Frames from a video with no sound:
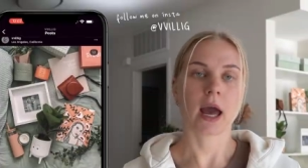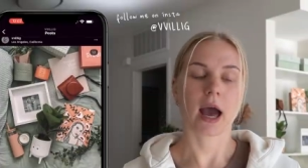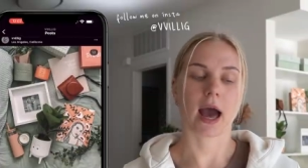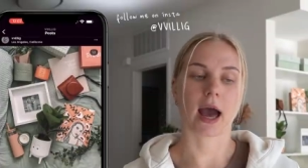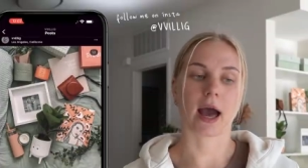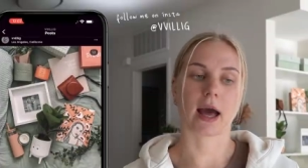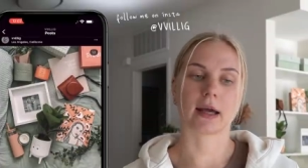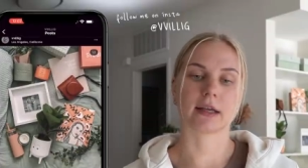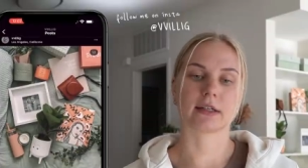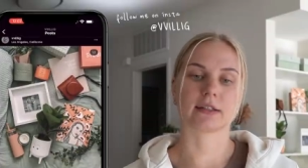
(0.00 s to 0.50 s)

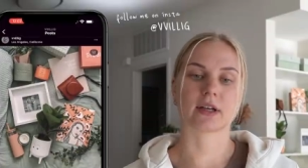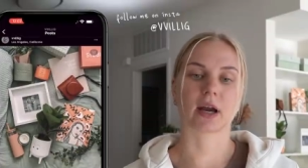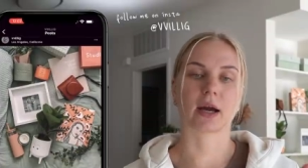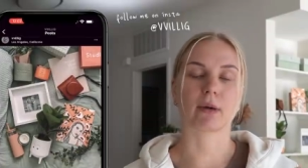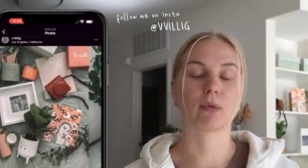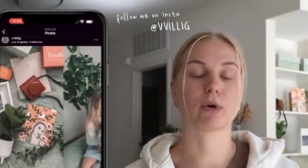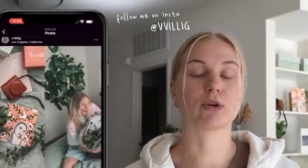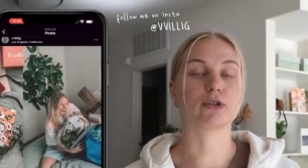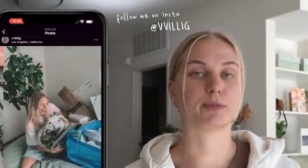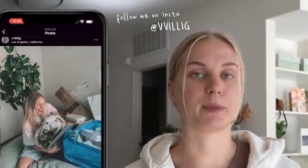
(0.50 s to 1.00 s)
and I
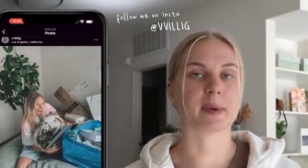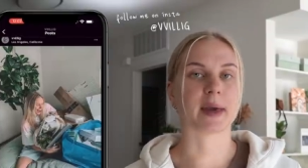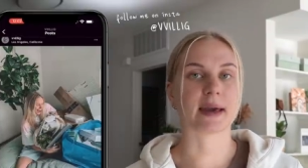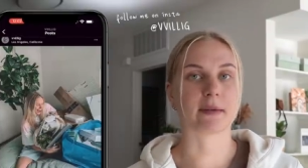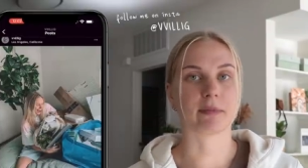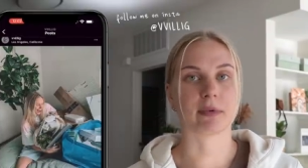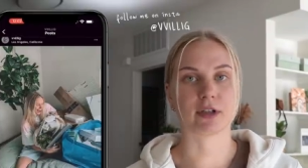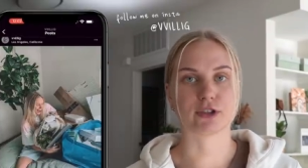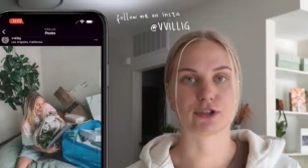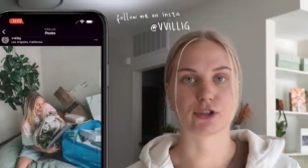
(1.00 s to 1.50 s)
won't be
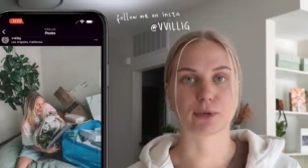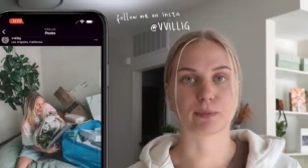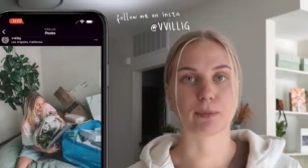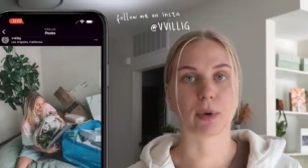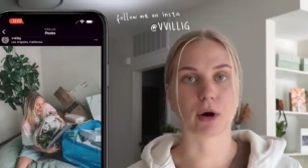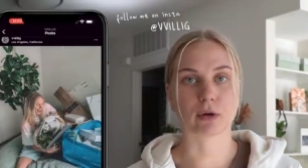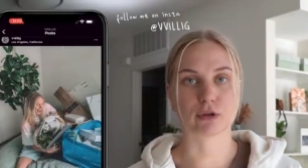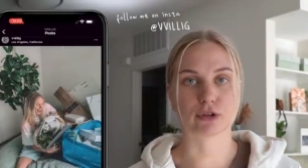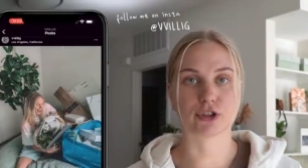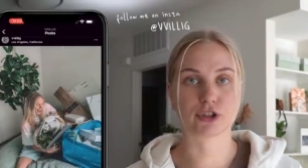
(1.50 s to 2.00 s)
able to
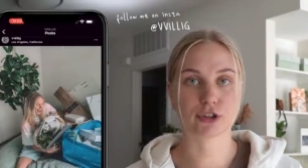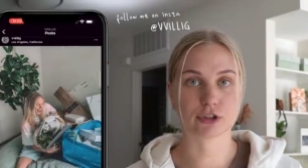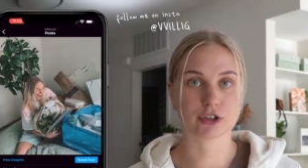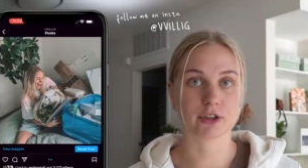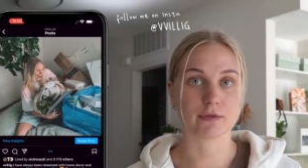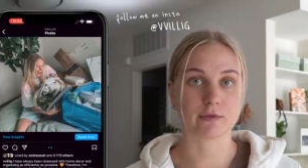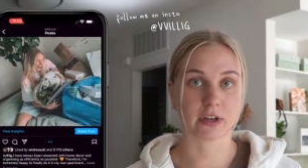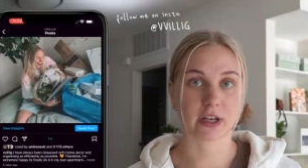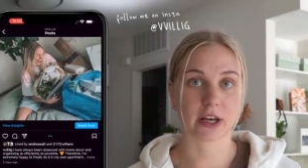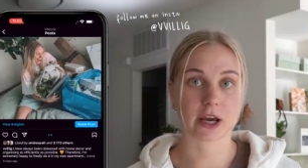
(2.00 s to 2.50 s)
post
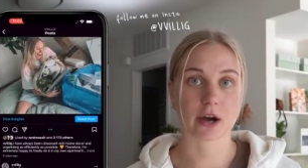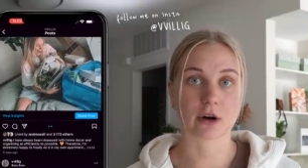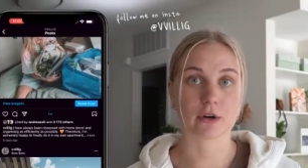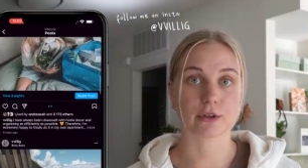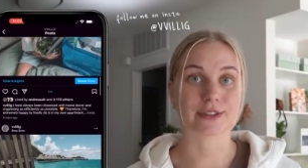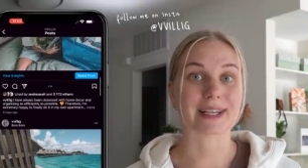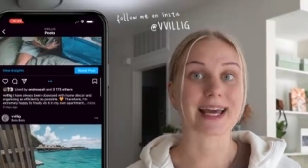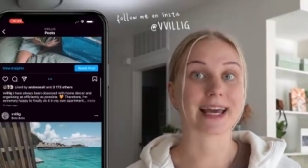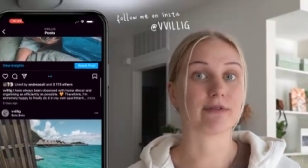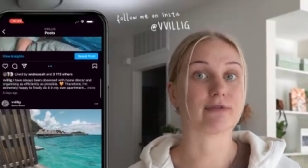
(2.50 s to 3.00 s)
YouTube
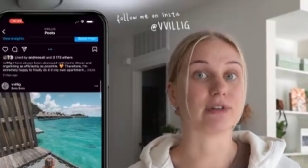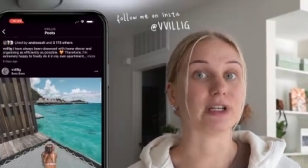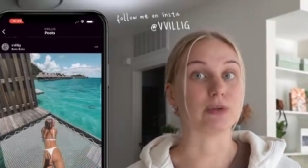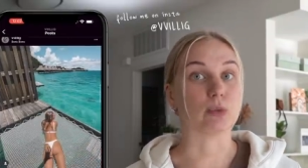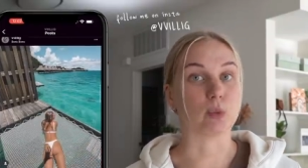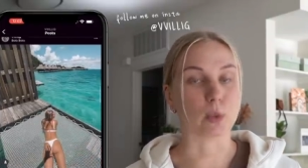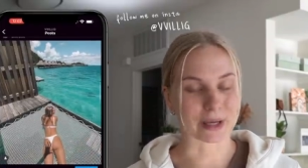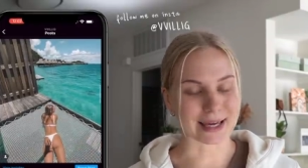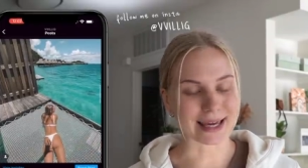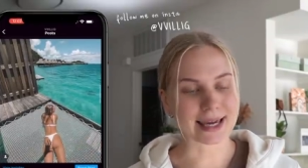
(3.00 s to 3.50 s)
videos every
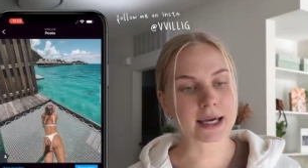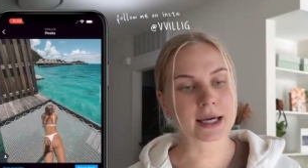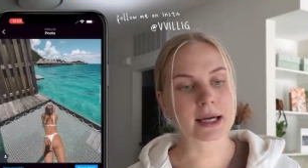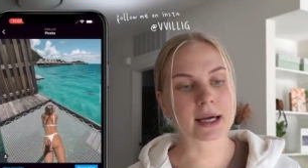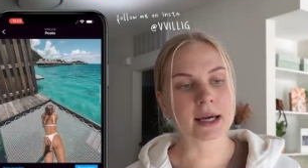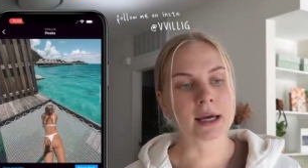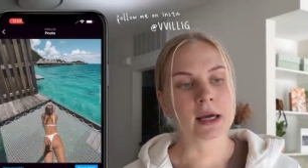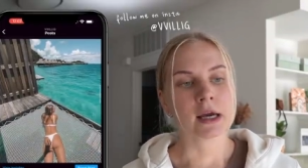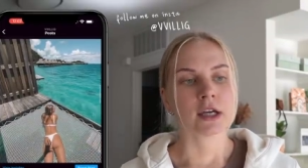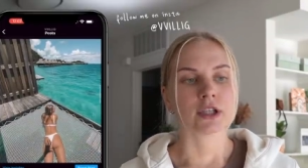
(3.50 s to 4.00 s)
week.